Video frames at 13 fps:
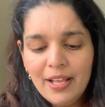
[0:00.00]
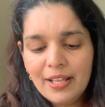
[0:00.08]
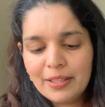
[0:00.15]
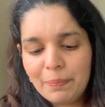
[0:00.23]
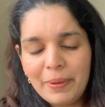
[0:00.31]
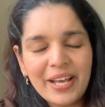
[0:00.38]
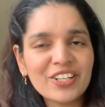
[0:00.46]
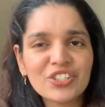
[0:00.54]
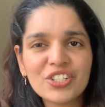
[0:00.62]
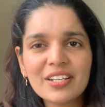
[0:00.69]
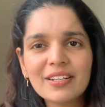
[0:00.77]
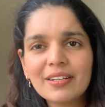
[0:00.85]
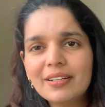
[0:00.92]
The
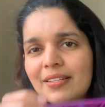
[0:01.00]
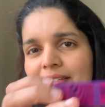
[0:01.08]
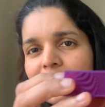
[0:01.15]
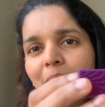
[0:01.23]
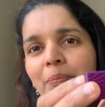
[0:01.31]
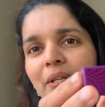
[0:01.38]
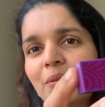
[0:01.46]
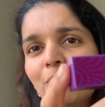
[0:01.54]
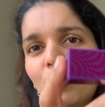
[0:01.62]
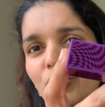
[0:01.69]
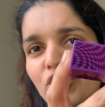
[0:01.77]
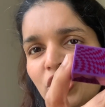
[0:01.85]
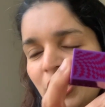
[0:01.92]
packaging is a bit
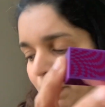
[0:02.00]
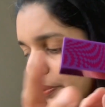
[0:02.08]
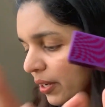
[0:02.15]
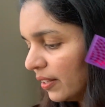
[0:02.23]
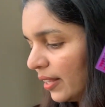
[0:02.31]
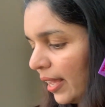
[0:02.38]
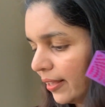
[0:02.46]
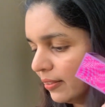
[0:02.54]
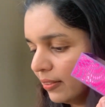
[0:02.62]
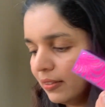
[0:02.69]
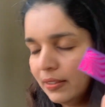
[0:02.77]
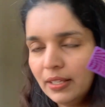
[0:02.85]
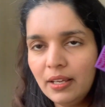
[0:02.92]
more cheaper
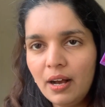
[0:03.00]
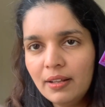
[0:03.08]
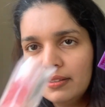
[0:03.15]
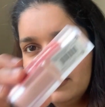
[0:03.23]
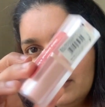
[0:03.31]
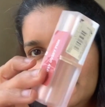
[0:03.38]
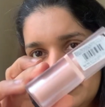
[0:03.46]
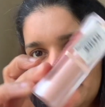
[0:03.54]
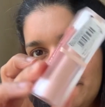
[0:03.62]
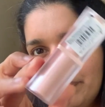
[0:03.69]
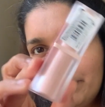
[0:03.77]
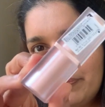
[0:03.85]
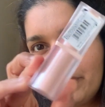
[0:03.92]
than the other
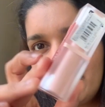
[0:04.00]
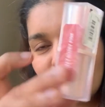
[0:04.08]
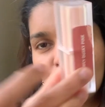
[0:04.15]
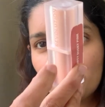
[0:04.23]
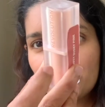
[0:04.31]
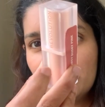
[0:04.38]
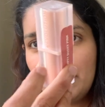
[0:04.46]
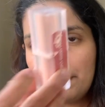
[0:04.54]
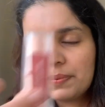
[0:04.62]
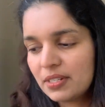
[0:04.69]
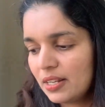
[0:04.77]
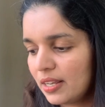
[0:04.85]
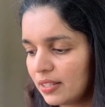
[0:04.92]
Revolution
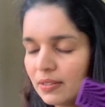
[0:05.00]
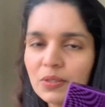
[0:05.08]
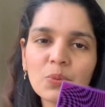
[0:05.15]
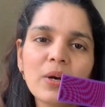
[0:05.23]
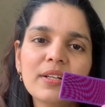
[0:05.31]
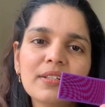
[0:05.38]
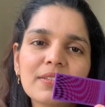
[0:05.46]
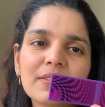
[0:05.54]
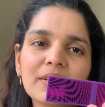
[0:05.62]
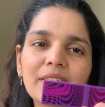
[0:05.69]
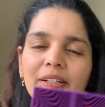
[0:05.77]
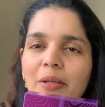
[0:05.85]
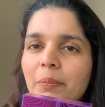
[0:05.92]
lipstick. This one is a
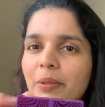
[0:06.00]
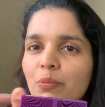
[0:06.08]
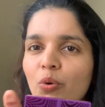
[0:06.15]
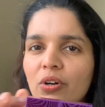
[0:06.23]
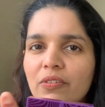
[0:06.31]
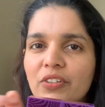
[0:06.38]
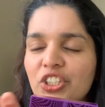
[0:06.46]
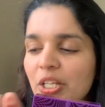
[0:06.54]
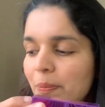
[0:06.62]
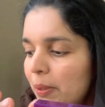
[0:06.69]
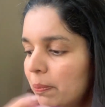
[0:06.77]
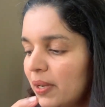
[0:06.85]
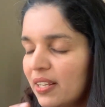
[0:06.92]
little bit more of a
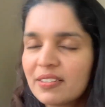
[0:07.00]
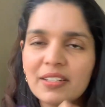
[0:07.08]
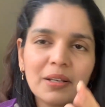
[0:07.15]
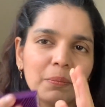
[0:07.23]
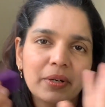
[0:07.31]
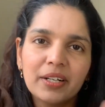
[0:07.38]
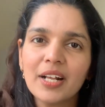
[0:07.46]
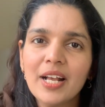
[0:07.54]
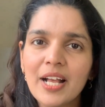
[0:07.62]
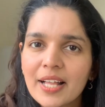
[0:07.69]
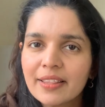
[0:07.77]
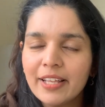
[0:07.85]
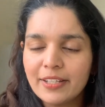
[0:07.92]
cheapy plastic, but
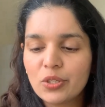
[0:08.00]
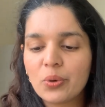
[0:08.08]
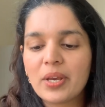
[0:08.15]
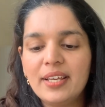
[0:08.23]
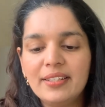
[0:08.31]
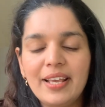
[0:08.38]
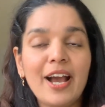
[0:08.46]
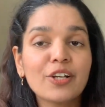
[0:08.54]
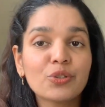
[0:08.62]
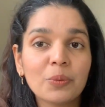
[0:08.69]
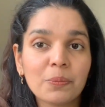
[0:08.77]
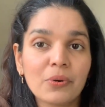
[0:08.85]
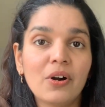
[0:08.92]
that's okay. The
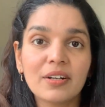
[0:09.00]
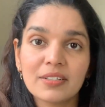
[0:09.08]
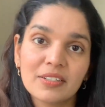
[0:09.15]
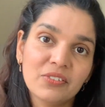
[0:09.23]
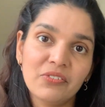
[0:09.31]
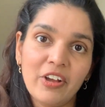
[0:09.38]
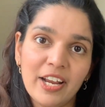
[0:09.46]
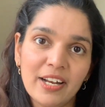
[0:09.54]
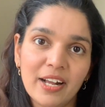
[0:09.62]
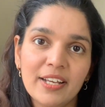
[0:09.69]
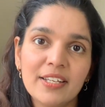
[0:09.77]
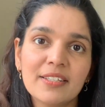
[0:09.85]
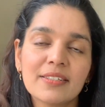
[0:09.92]
actual product is very
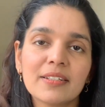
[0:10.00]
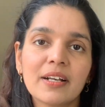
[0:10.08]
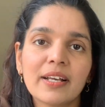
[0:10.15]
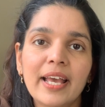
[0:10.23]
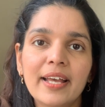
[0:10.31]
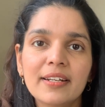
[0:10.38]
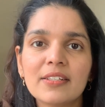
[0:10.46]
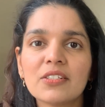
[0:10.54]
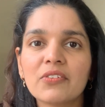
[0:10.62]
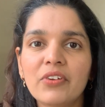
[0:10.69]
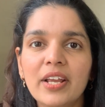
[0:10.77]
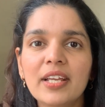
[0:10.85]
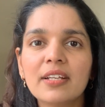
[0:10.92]
nice. Again, it's a
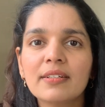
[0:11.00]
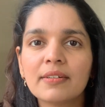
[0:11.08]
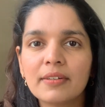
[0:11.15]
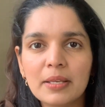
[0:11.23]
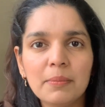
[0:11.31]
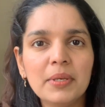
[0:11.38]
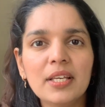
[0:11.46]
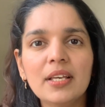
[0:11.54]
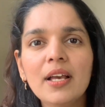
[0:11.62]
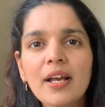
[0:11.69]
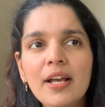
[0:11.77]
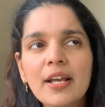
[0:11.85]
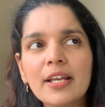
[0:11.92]
very creamy,
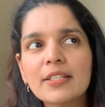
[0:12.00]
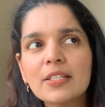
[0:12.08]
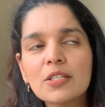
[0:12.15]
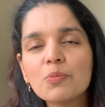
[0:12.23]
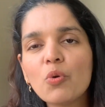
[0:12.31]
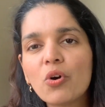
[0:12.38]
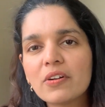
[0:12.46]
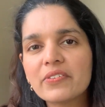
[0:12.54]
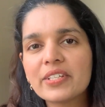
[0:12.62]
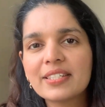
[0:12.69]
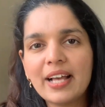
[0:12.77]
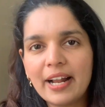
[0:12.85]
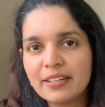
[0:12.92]
this is more of a
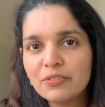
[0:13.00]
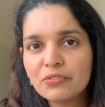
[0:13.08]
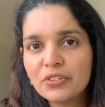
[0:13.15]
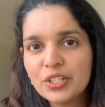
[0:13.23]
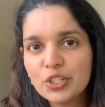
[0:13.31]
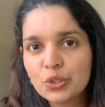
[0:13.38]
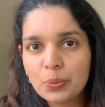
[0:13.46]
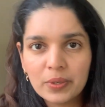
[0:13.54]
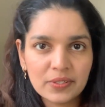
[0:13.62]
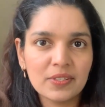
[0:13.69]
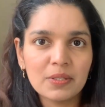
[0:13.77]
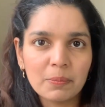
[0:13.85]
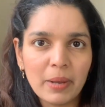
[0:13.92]
satin finish
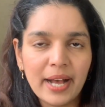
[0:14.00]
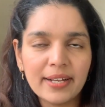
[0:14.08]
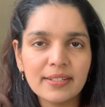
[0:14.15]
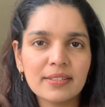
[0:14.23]
versus matte.